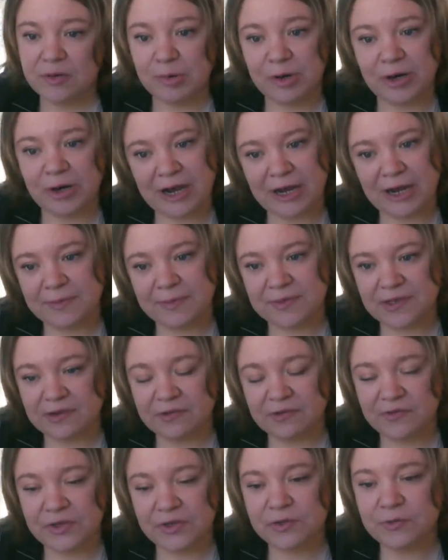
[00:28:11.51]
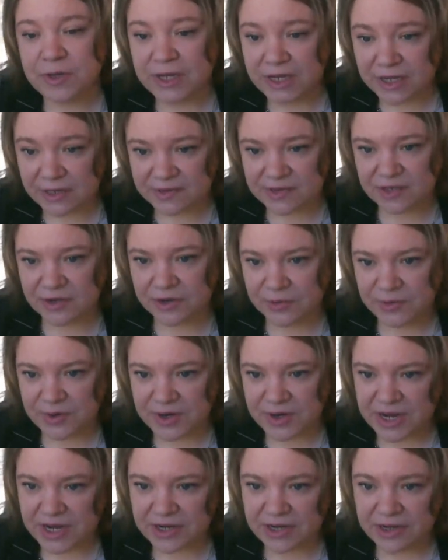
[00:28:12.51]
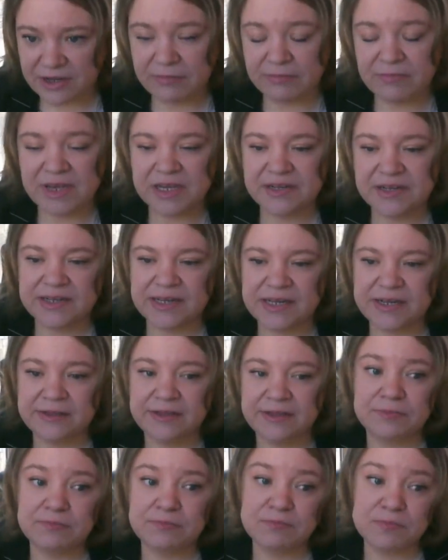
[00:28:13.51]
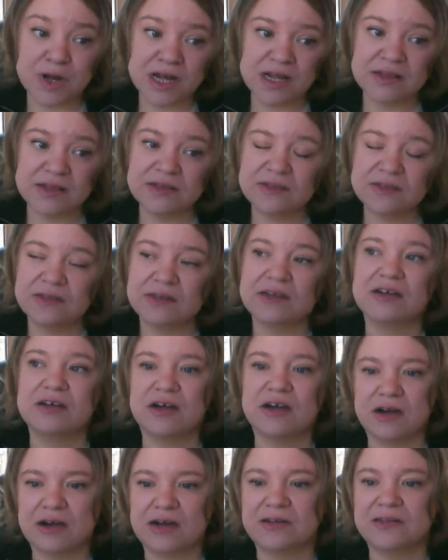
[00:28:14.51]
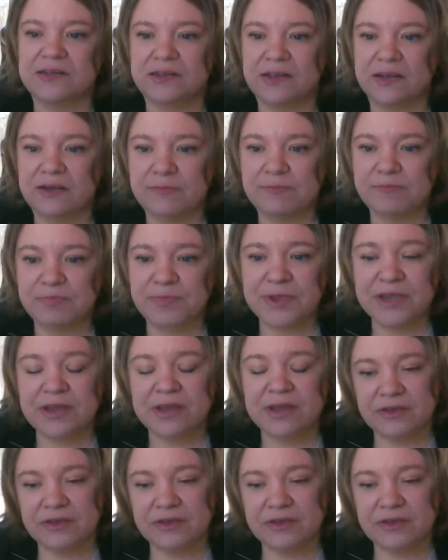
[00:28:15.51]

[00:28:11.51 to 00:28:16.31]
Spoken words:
perhaps a few weeks to create, it may take them months and cost them